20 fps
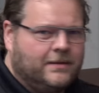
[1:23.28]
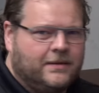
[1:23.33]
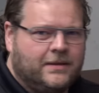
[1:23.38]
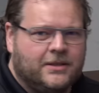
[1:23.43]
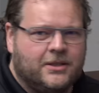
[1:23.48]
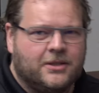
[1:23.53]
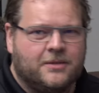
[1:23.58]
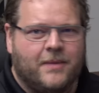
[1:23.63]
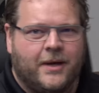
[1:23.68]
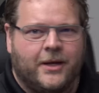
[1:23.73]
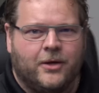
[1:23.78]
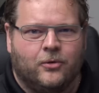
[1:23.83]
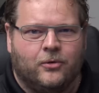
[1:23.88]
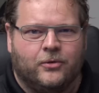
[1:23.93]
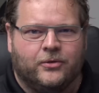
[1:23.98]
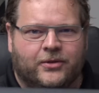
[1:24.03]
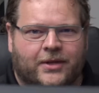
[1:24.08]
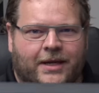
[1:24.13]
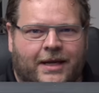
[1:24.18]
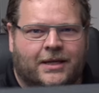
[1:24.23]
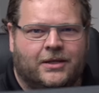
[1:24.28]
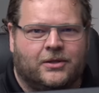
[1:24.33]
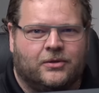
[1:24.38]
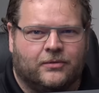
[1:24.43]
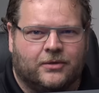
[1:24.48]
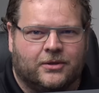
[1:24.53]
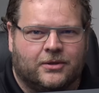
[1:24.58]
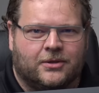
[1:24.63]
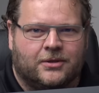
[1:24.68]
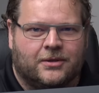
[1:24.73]
This is my old
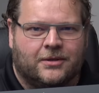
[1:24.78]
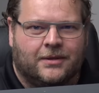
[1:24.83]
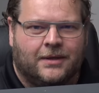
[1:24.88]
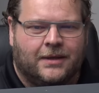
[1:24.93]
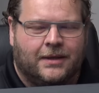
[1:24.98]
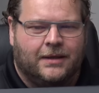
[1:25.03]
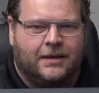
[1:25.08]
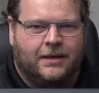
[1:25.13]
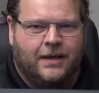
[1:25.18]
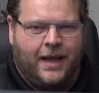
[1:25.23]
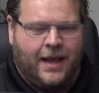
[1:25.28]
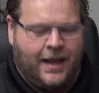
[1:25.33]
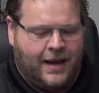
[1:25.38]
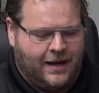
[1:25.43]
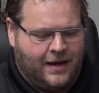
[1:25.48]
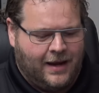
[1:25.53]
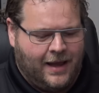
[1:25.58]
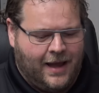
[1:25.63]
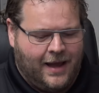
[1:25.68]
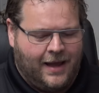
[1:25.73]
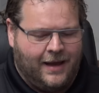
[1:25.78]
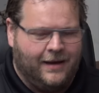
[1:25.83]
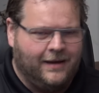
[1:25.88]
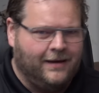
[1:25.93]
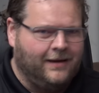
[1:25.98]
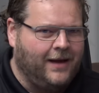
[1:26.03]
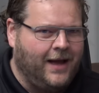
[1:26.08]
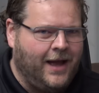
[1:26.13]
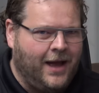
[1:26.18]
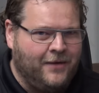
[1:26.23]
Intuos, and
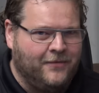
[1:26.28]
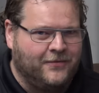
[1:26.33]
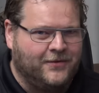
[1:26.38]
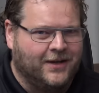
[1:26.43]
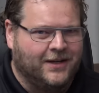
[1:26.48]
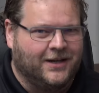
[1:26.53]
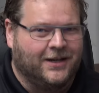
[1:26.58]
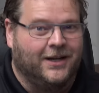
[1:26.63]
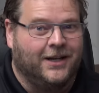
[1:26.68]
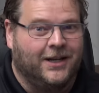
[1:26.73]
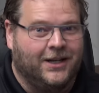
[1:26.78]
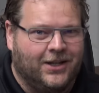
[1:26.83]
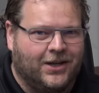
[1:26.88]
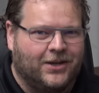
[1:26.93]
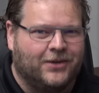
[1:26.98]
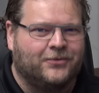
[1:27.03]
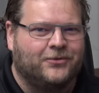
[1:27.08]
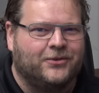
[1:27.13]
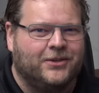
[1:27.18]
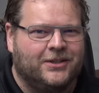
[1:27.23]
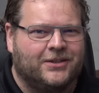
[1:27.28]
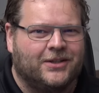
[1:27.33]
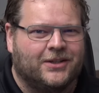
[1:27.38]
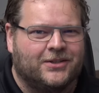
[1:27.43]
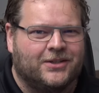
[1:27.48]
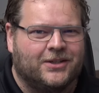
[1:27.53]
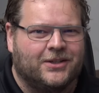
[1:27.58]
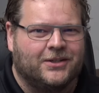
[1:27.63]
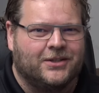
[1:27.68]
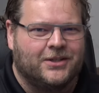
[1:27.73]
I've done a lot of
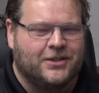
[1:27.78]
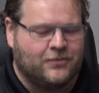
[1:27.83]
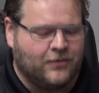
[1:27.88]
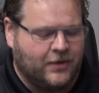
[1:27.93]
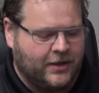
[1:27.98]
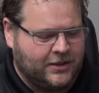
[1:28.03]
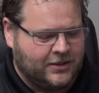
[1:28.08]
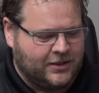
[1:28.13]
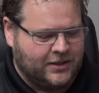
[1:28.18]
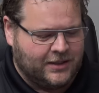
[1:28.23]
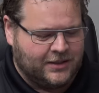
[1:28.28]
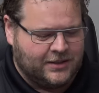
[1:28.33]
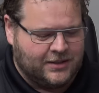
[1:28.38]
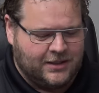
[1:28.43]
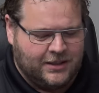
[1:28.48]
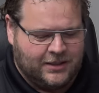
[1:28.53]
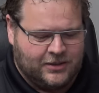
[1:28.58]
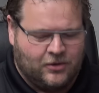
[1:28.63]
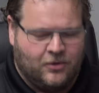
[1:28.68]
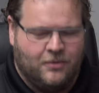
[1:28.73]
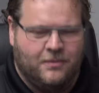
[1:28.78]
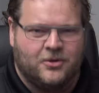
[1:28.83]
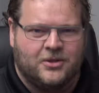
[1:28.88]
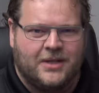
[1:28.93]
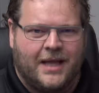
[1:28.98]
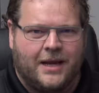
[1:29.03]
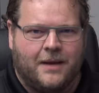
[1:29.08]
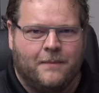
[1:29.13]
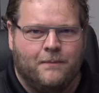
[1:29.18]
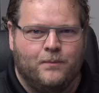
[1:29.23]
retouching on this one. As you can see, it's
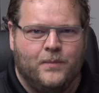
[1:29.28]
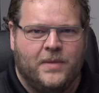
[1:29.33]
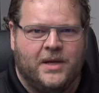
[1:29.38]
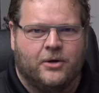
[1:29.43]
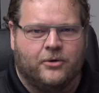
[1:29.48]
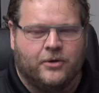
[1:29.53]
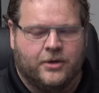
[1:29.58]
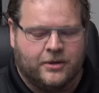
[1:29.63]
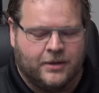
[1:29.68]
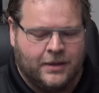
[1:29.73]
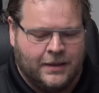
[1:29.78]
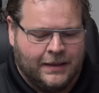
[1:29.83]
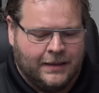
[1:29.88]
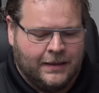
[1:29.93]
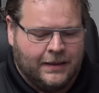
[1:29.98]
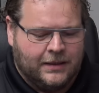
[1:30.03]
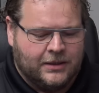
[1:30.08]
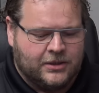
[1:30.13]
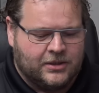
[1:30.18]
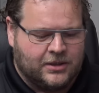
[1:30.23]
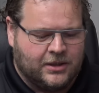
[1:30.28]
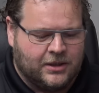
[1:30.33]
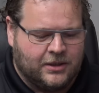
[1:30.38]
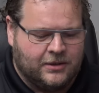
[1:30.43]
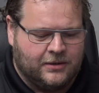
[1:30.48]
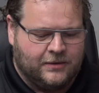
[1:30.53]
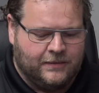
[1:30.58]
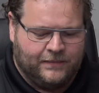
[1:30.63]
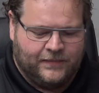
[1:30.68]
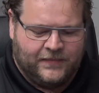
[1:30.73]
almost like a mirror.
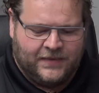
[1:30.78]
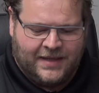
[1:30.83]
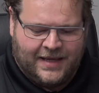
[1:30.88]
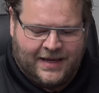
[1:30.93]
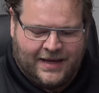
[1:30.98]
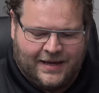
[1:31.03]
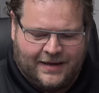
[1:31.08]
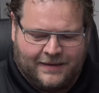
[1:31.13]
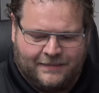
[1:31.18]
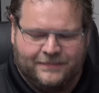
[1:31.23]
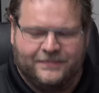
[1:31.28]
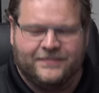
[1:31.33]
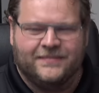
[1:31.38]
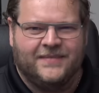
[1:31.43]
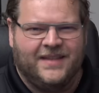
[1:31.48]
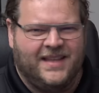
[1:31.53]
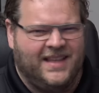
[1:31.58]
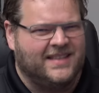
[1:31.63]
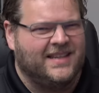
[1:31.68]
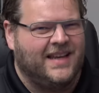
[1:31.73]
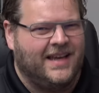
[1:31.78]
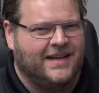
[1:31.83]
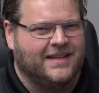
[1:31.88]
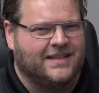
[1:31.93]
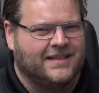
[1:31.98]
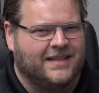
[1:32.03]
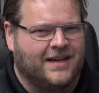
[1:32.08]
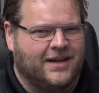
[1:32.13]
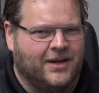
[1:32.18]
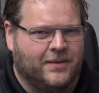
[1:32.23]
So, yeah, it's had
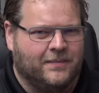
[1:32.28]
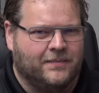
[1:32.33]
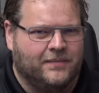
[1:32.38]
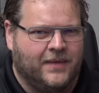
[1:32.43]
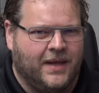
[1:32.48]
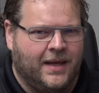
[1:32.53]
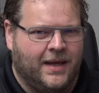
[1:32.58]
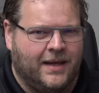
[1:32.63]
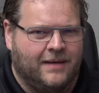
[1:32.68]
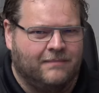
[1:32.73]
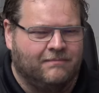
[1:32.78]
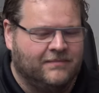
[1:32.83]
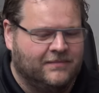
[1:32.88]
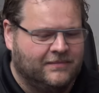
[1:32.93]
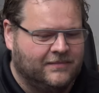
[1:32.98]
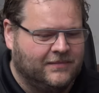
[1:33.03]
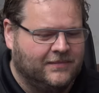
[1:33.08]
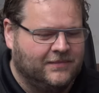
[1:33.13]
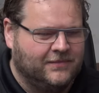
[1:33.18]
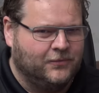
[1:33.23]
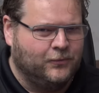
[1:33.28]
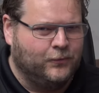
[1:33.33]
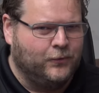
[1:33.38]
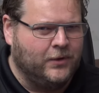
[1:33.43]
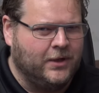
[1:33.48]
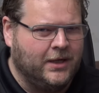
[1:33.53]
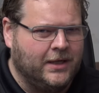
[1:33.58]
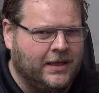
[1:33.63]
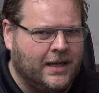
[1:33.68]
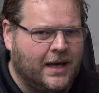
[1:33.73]
its time, and
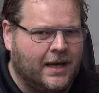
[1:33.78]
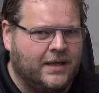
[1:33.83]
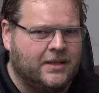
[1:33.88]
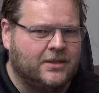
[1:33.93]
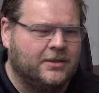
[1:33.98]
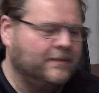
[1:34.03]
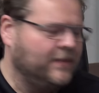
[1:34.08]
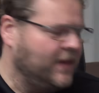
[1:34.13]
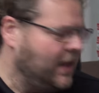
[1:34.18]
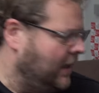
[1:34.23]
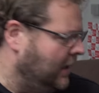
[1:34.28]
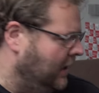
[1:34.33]
really nice.